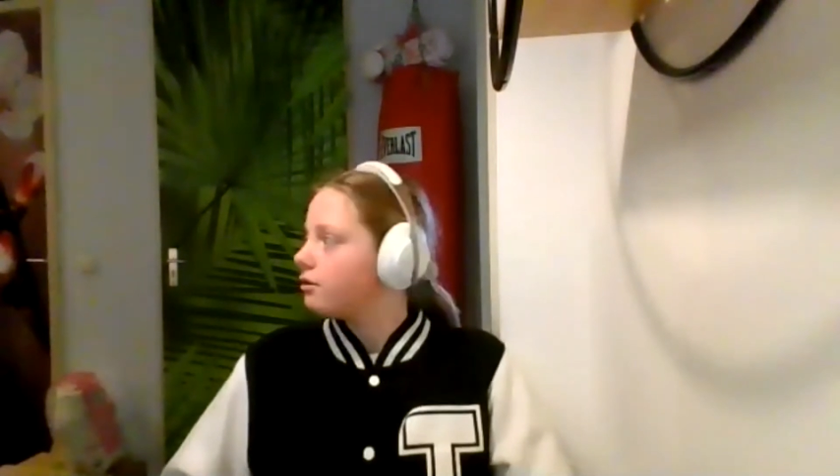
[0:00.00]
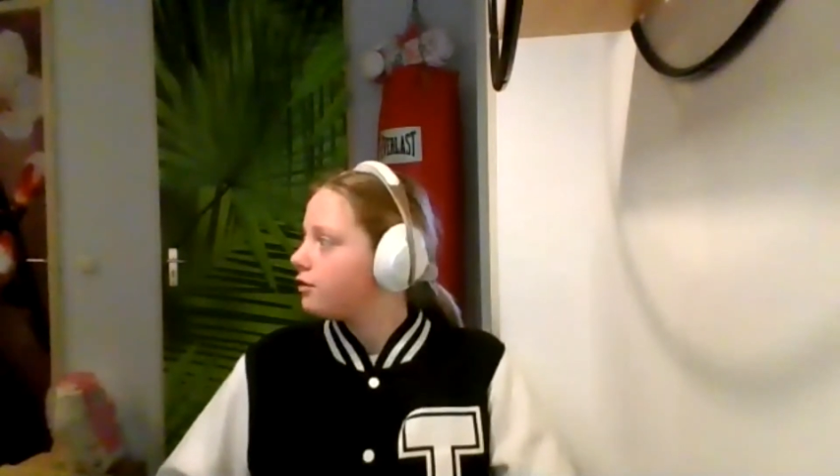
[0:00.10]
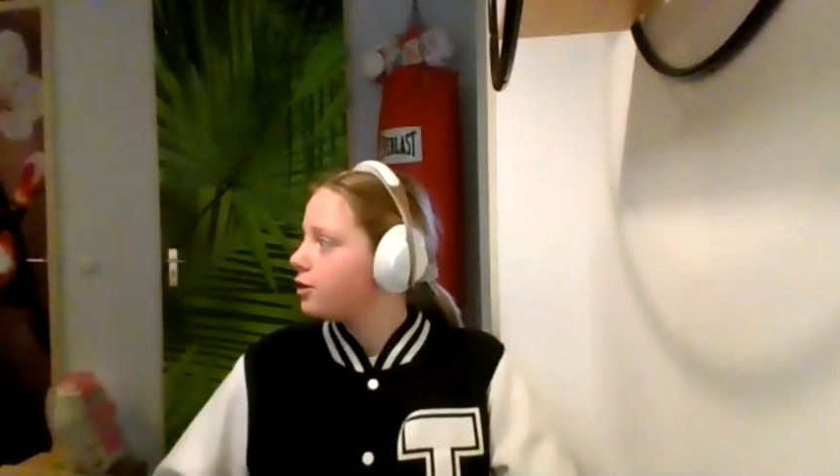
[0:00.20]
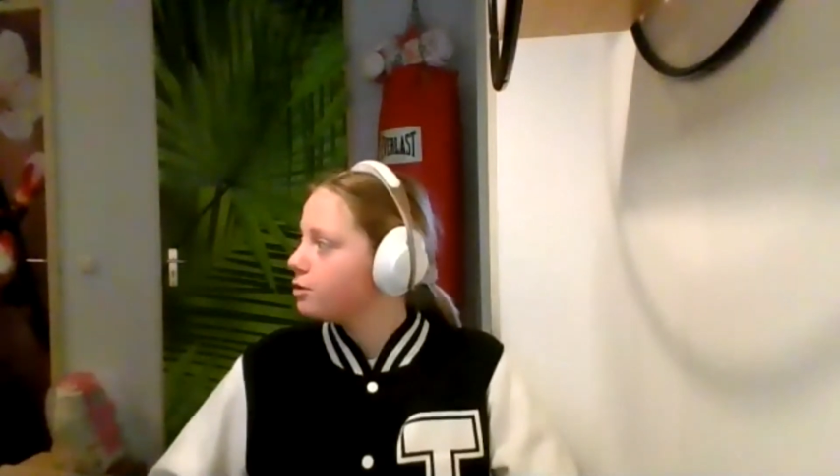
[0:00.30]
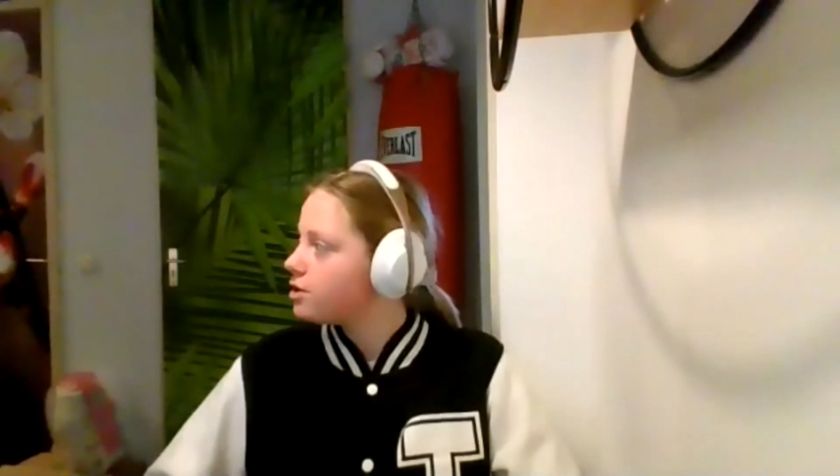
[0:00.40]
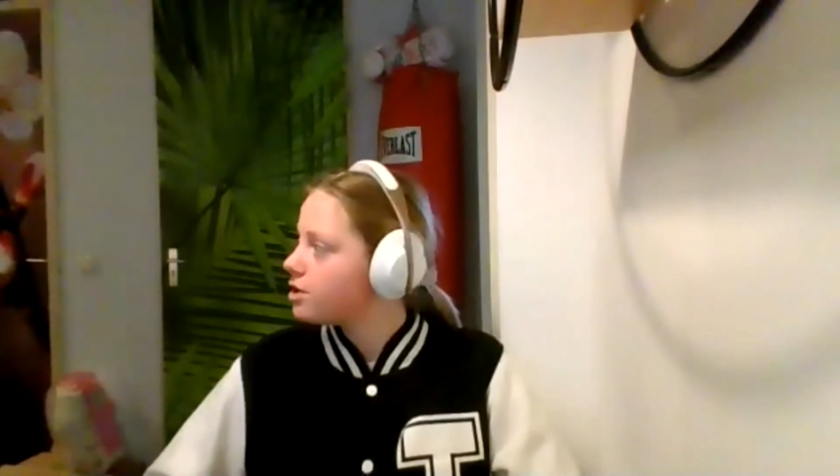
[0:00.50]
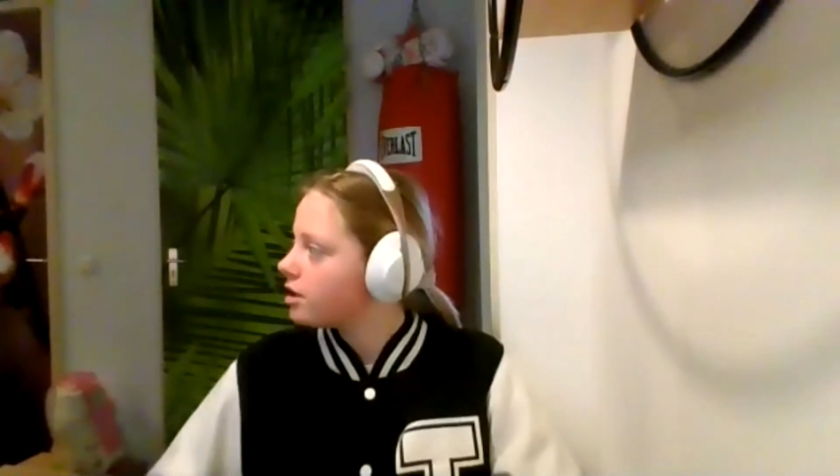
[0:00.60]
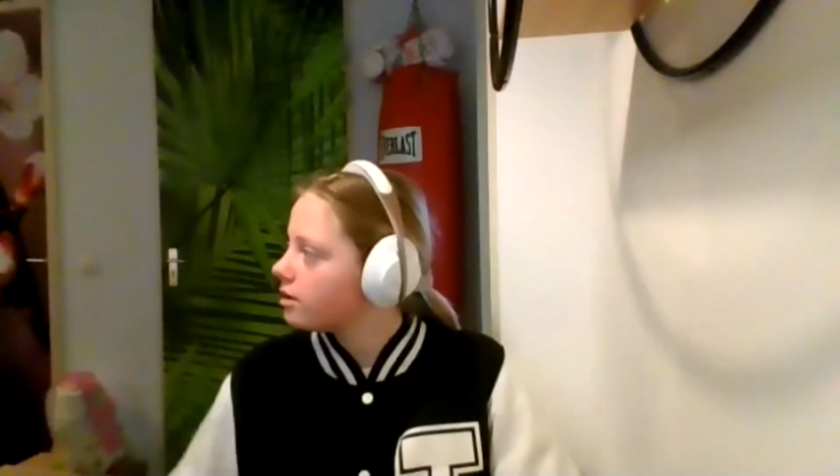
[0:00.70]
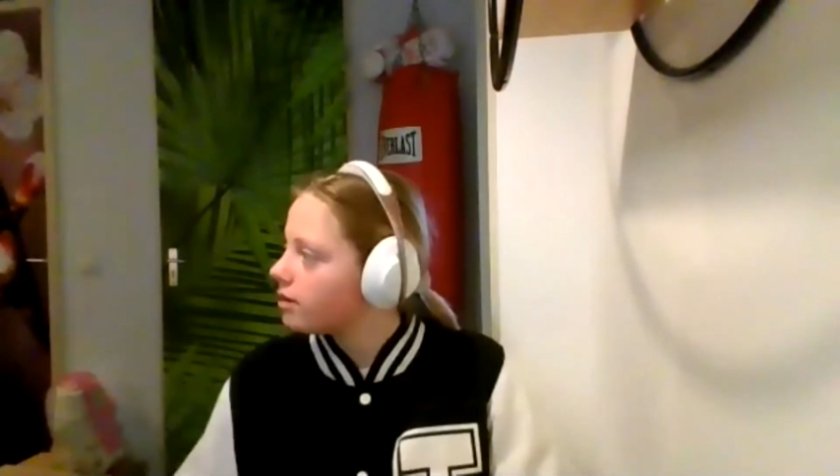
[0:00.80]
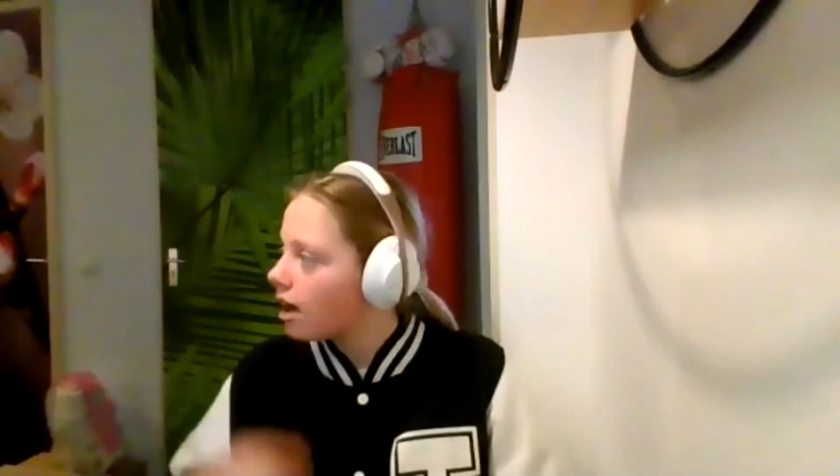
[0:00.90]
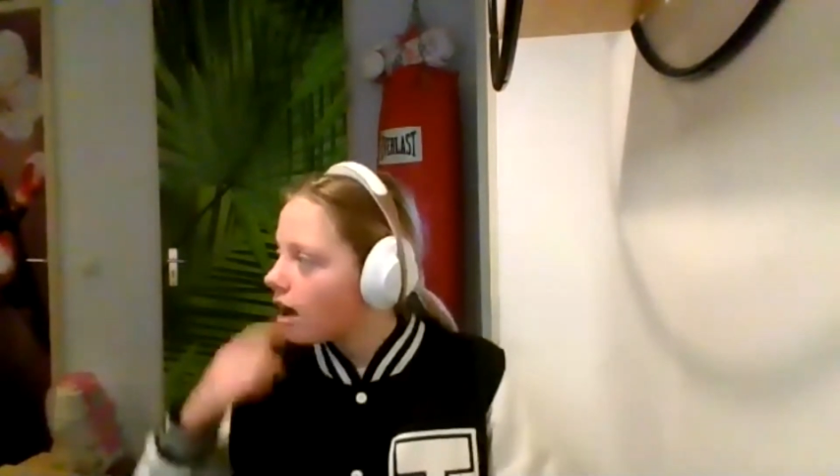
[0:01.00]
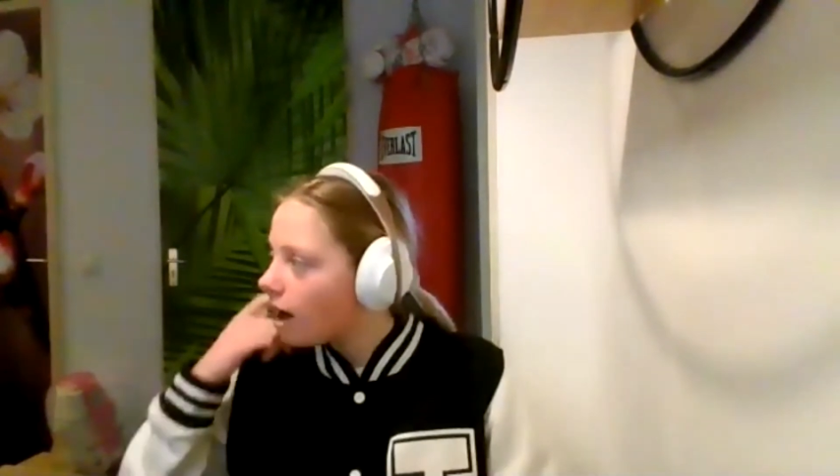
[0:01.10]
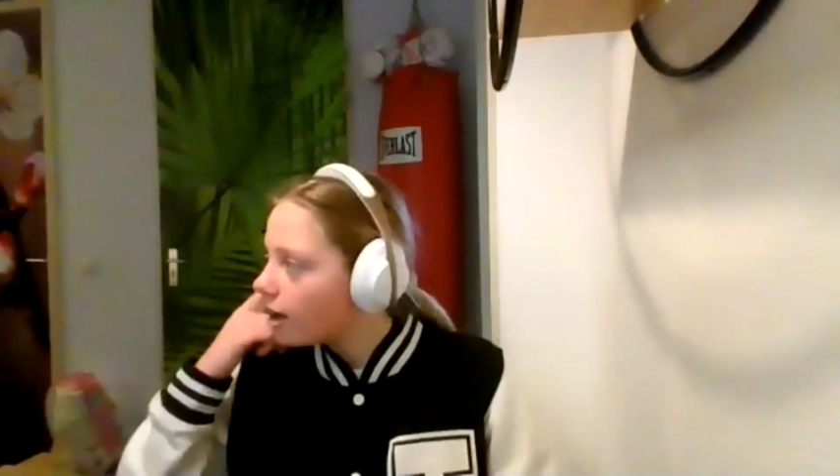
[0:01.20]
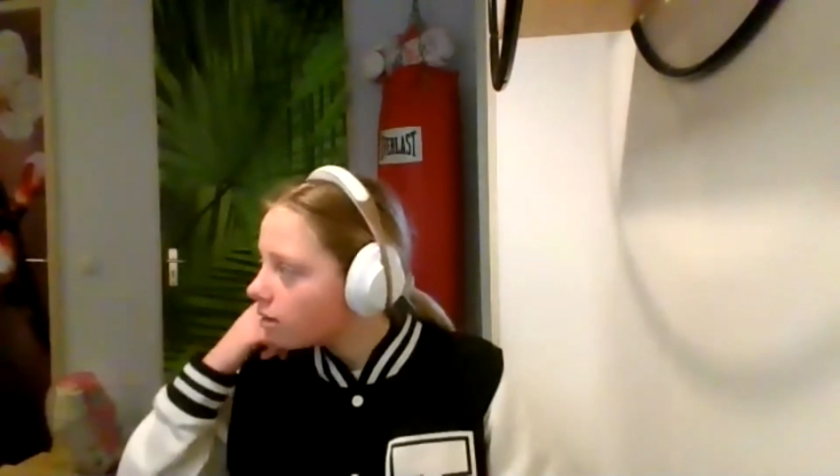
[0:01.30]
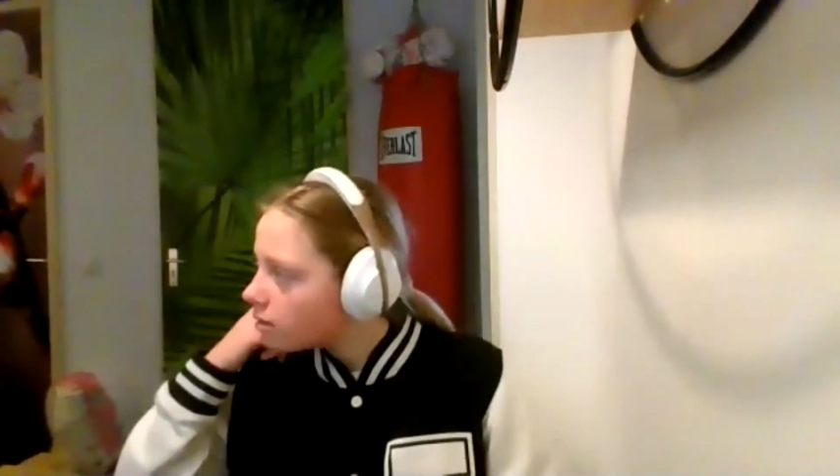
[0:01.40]
future,
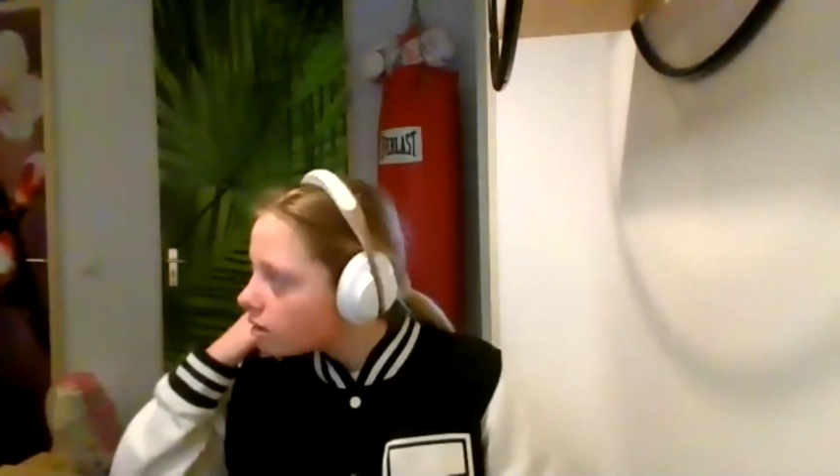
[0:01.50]
I